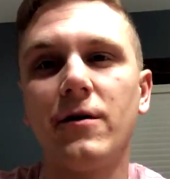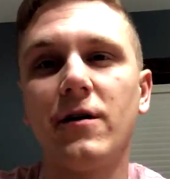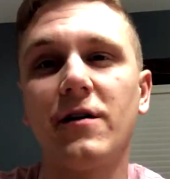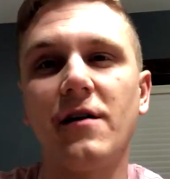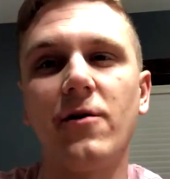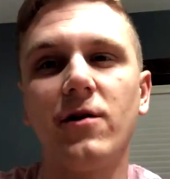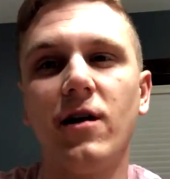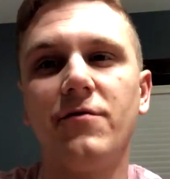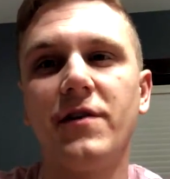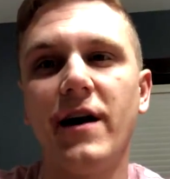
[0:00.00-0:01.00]
because I would
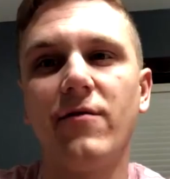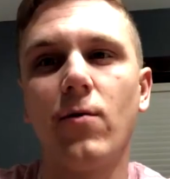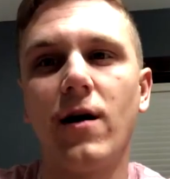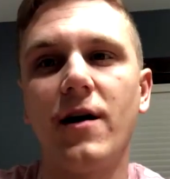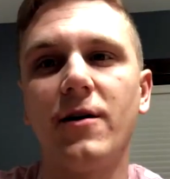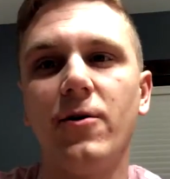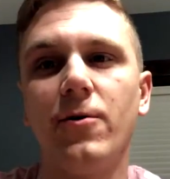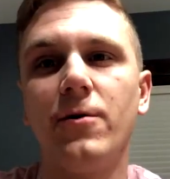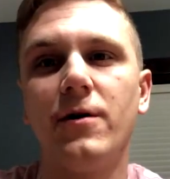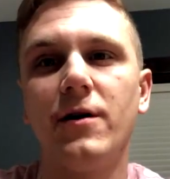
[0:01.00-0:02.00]
love to have a where I
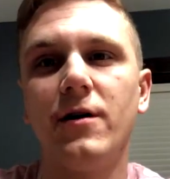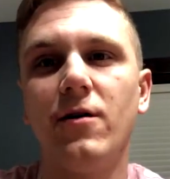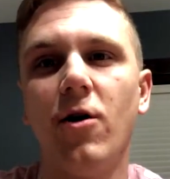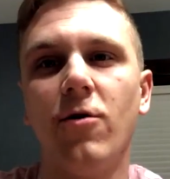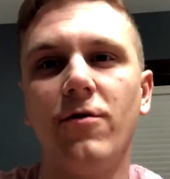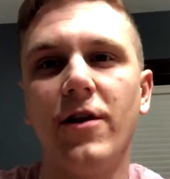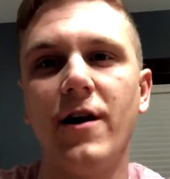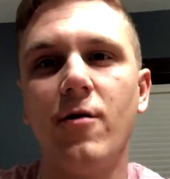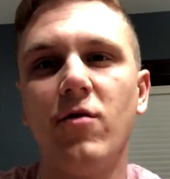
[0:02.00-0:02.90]
go over there,